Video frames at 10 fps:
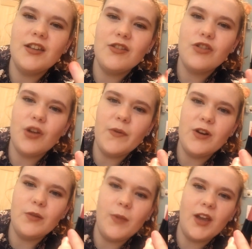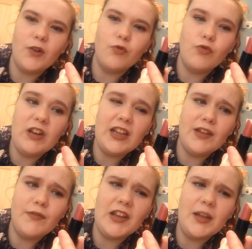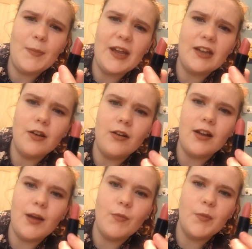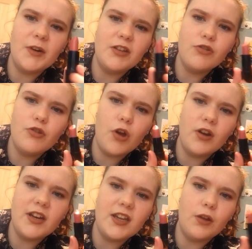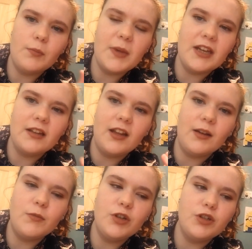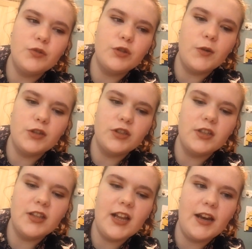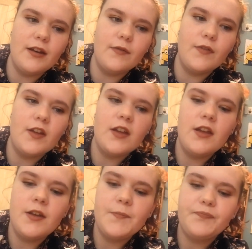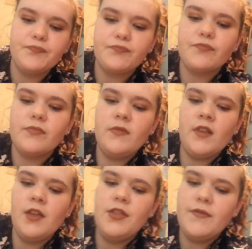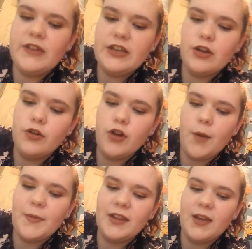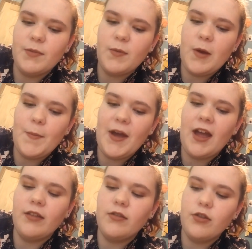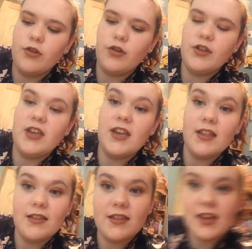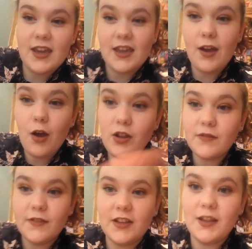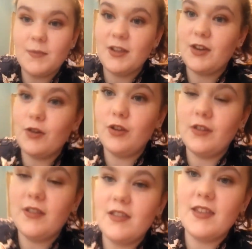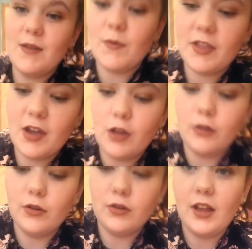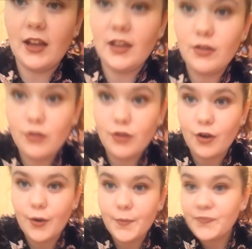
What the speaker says: showing up like really, really pink on camera, but it's not a neon pink. Like, I'm going to do swatches at the end of the video, not on my lips but on my hands, so that you can see all of the lipstick colours and see what they all look like. So